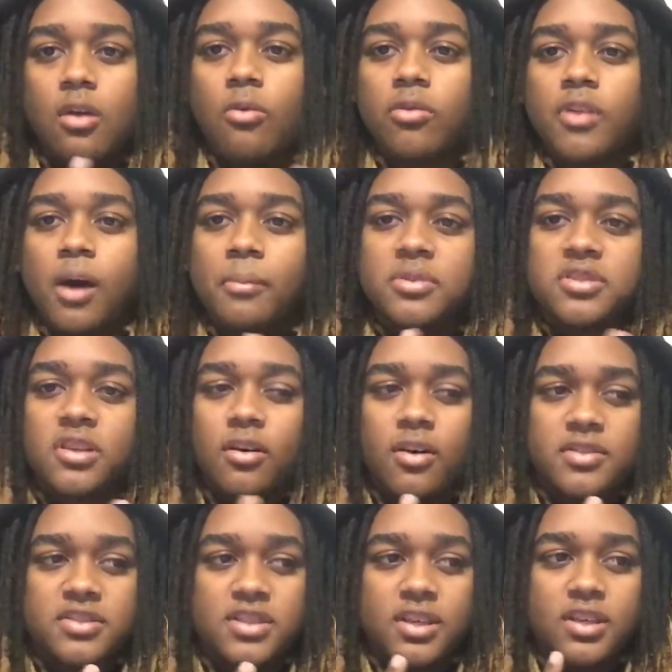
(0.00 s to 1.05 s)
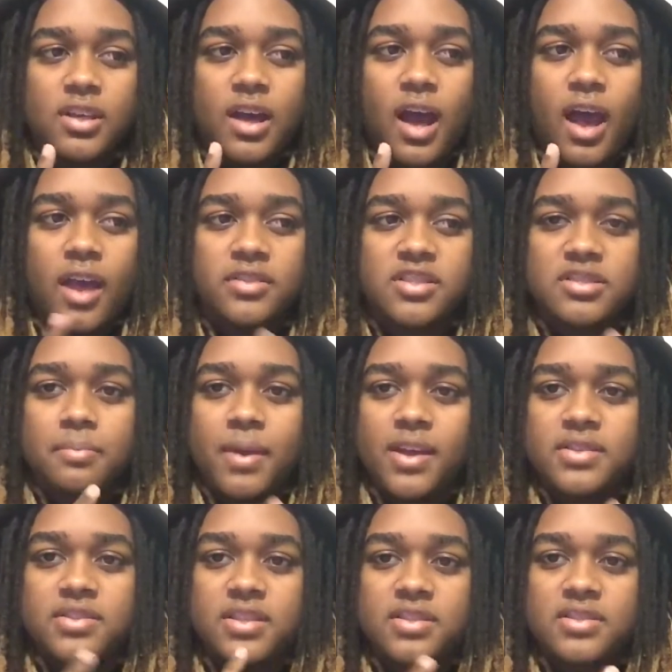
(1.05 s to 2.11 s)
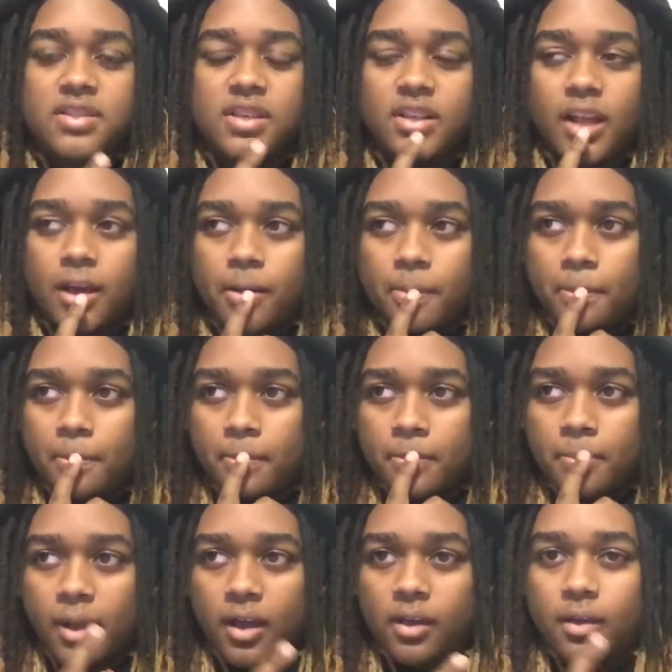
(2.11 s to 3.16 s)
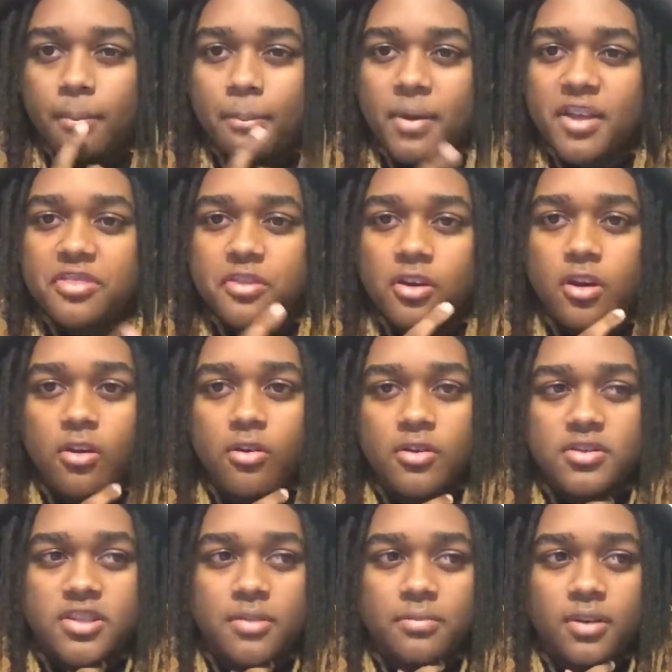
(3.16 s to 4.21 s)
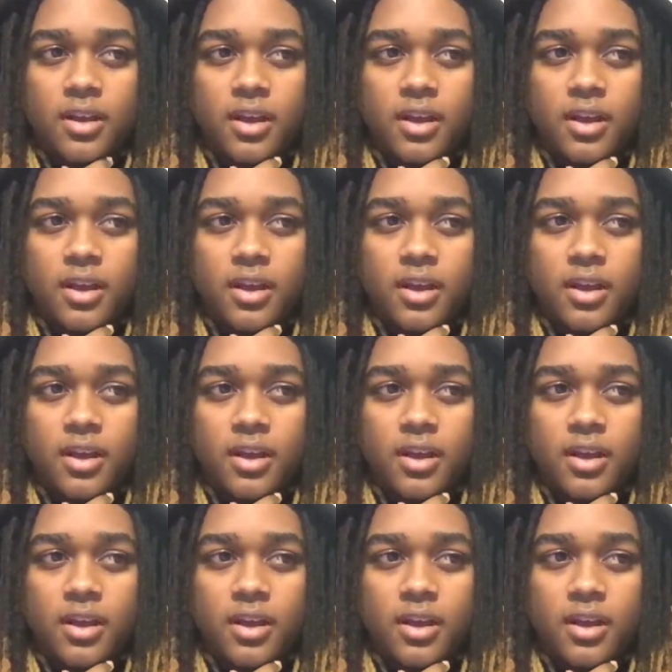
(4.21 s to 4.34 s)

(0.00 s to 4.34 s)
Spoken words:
Well, no, I'm just going to say I had just made 16 like a month ago or something